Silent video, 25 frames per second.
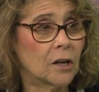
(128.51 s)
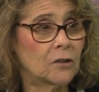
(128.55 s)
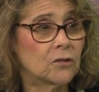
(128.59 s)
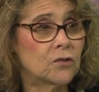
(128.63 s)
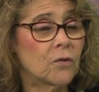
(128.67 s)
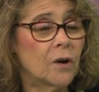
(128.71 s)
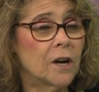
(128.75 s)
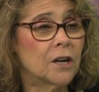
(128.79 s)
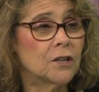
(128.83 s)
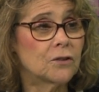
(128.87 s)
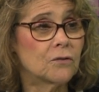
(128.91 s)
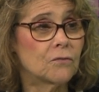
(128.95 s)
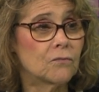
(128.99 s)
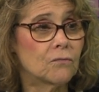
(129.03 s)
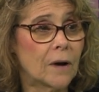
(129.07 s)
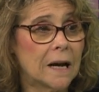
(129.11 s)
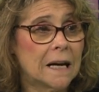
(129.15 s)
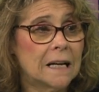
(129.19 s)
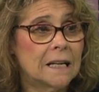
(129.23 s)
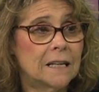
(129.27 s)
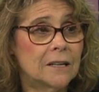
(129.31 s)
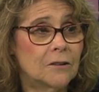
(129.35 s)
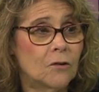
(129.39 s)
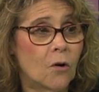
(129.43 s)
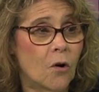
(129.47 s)
trying to
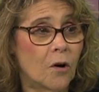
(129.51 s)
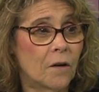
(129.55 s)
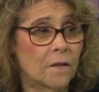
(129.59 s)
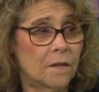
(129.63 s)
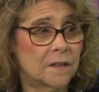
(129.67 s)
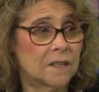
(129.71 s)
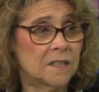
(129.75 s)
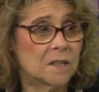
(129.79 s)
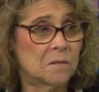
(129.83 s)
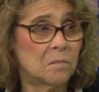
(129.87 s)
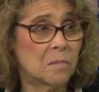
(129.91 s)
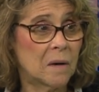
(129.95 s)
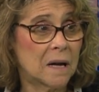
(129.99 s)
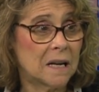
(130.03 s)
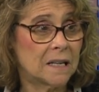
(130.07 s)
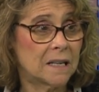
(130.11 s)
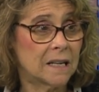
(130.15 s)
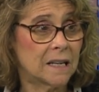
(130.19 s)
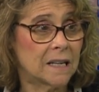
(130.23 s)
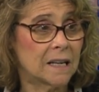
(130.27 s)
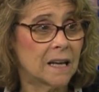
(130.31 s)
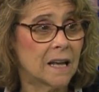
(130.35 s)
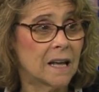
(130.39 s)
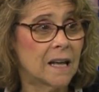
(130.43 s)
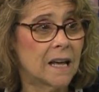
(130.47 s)
rein in all the
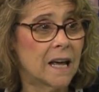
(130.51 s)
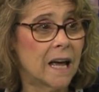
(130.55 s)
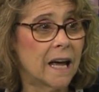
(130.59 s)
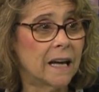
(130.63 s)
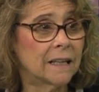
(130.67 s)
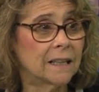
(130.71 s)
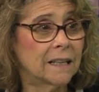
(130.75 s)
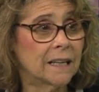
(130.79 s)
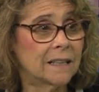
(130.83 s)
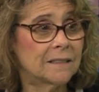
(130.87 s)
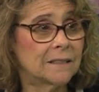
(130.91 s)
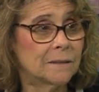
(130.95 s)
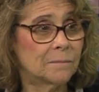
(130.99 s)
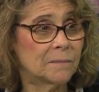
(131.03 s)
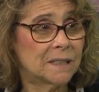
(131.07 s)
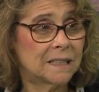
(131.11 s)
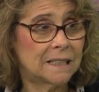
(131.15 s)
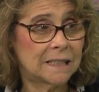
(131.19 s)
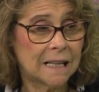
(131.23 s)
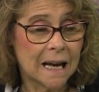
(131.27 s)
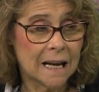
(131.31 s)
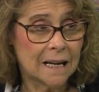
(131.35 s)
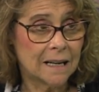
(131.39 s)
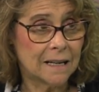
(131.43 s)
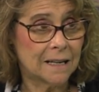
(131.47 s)
spending and get some
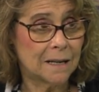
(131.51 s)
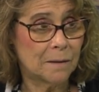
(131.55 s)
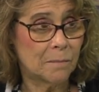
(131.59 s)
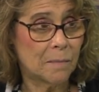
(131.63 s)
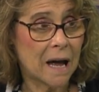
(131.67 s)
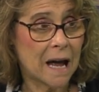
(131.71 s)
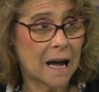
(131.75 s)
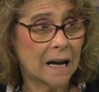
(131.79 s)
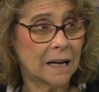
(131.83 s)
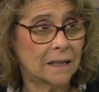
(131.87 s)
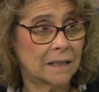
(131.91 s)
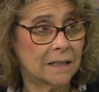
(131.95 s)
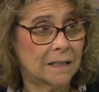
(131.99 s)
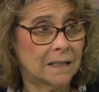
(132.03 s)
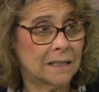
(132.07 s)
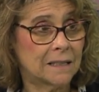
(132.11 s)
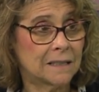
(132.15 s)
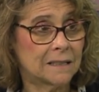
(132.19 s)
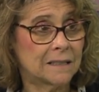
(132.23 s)
sanity back mm-hmm.